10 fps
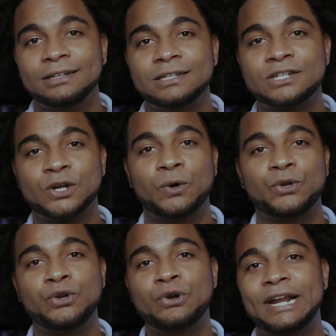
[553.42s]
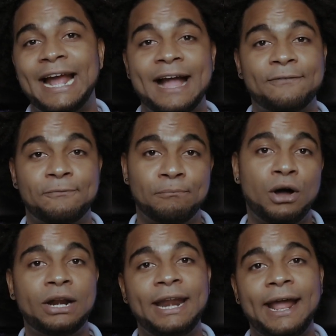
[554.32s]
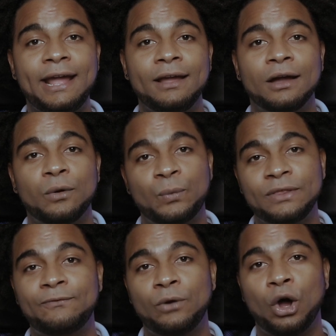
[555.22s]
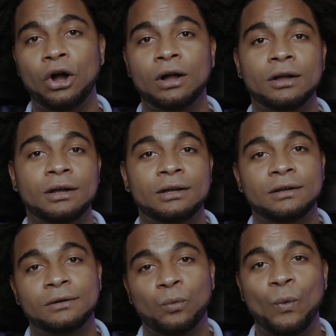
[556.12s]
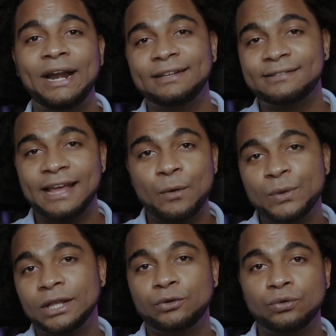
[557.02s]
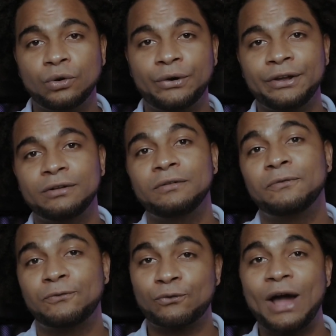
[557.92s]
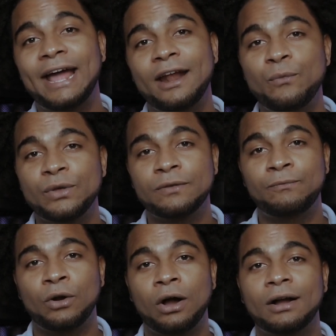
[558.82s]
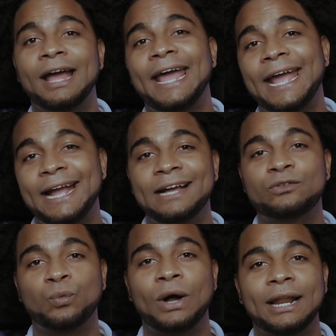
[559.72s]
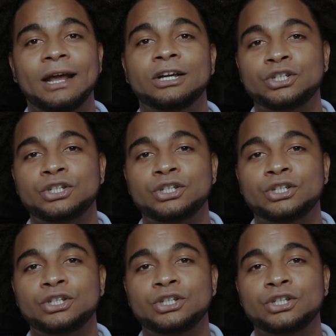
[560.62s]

So you're gonna have Monday with a vlog, Wednesday with a tutorial, Friday with a vlog, and guess what?